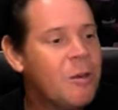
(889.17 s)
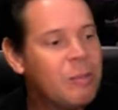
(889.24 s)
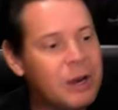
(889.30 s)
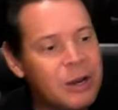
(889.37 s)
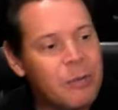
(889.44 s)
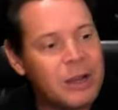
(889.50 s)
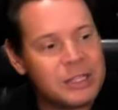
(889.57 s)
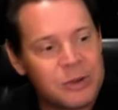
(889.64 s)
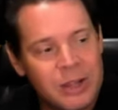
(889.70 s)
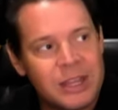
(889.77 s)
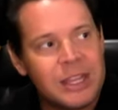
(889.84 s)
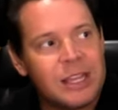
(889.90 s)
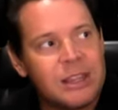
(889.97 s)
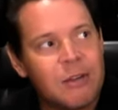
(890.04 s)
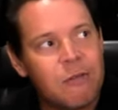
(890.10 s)
But anyway, so I
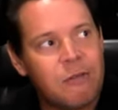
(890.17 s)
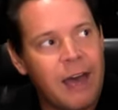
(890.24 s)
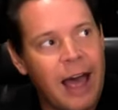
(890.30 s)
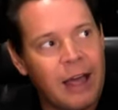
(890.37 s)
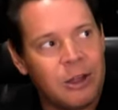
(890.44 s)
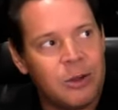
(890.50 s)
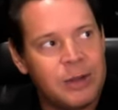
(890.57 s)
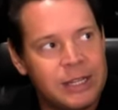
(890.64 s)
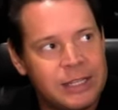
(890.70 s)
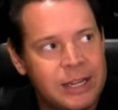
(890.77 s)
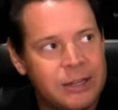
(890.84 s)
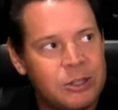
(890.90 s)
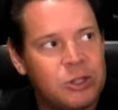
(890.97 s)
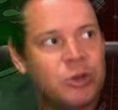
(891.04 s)
think the value is a